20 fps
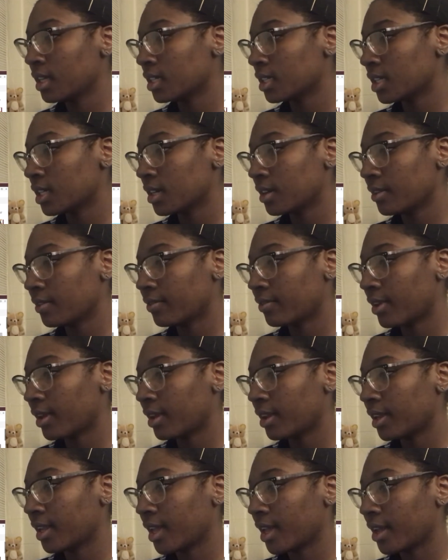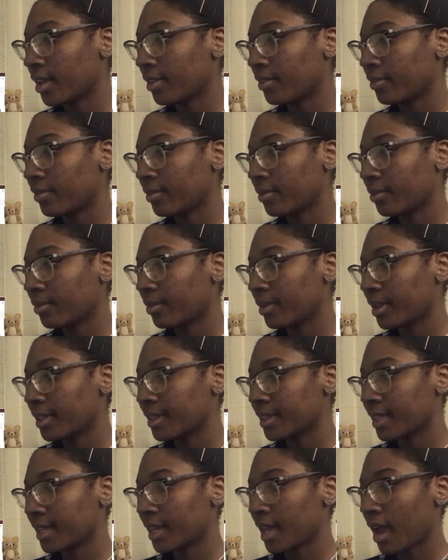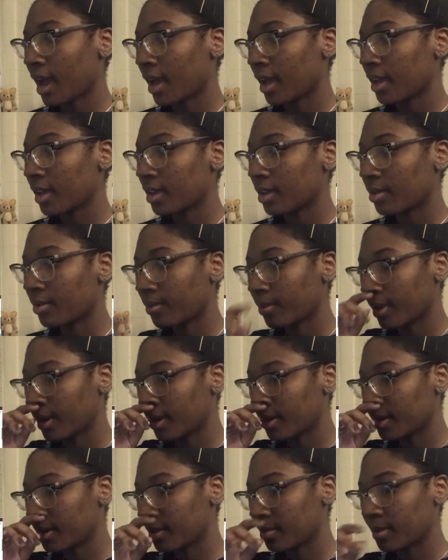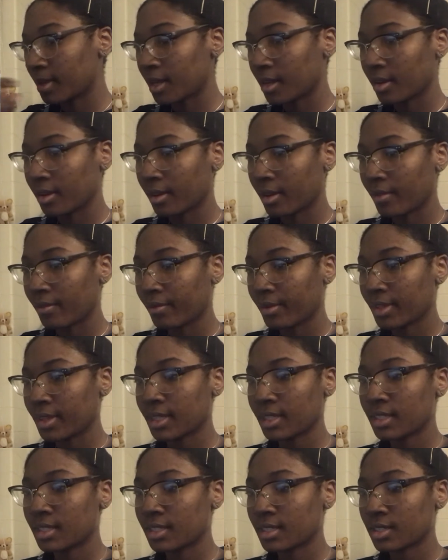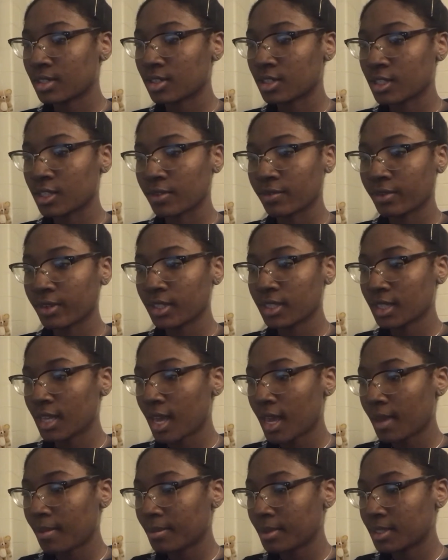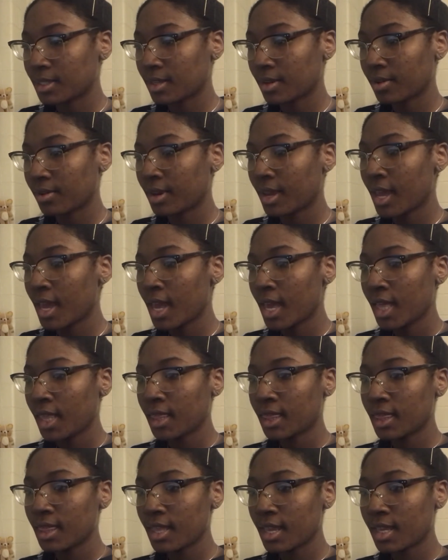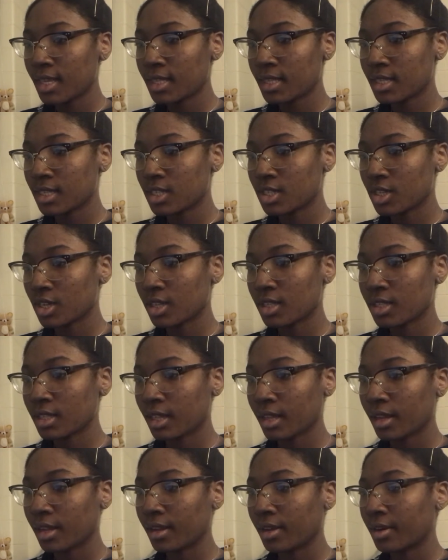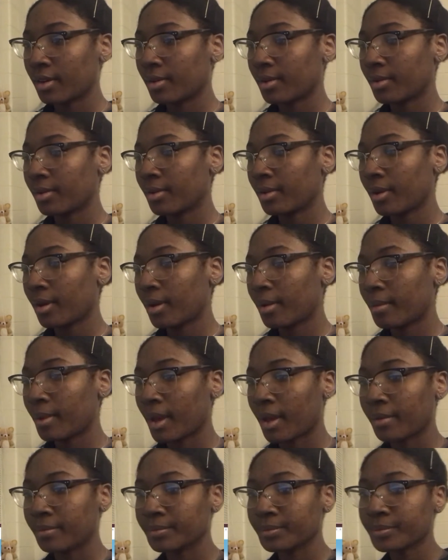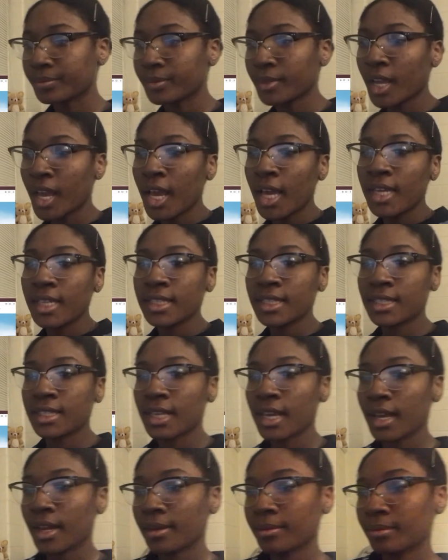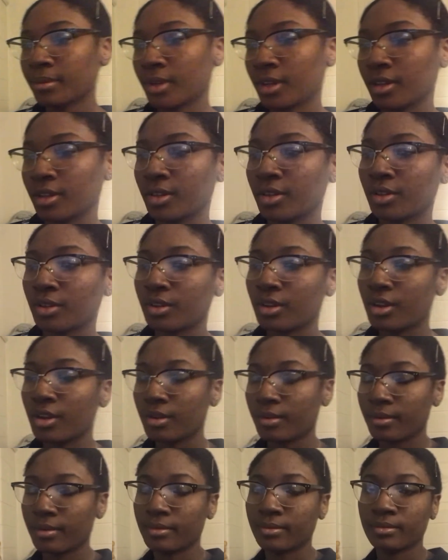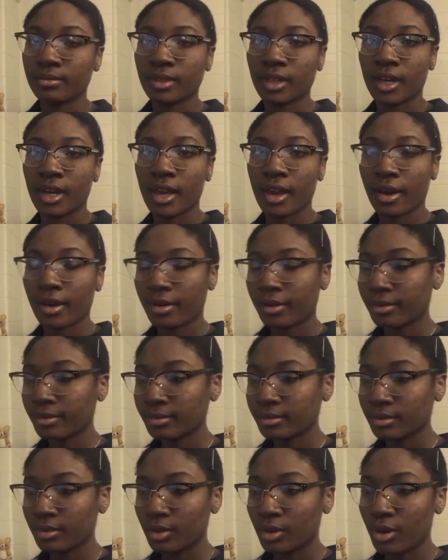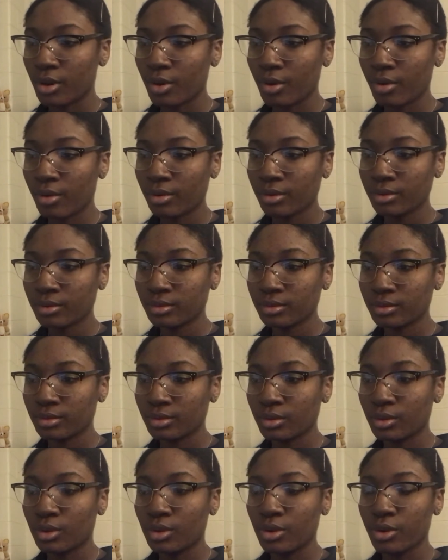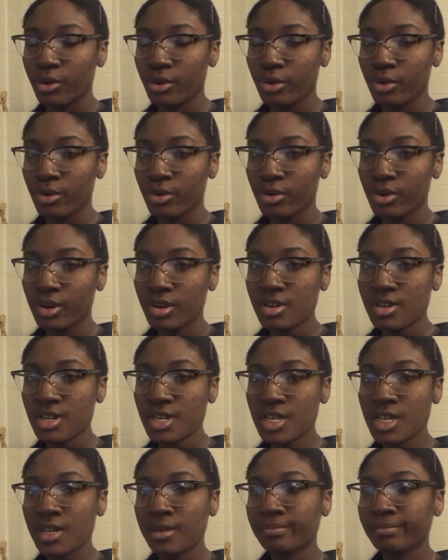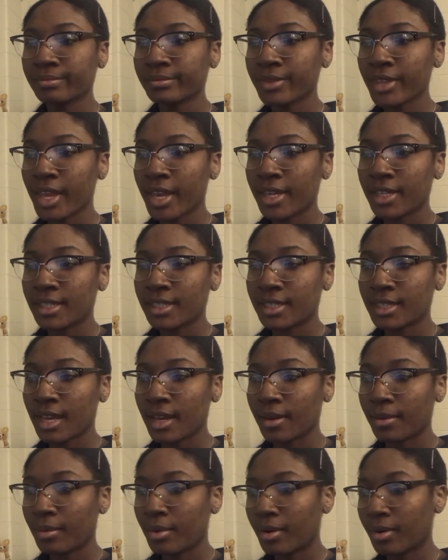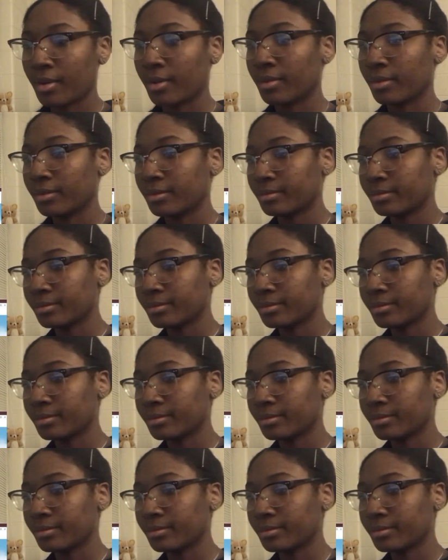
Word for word: she didn't fall in love with the guy you wanted to be in love with. This is just the first episode, and this is just a little about Sam um, Liao Liu Liu Sam Ho,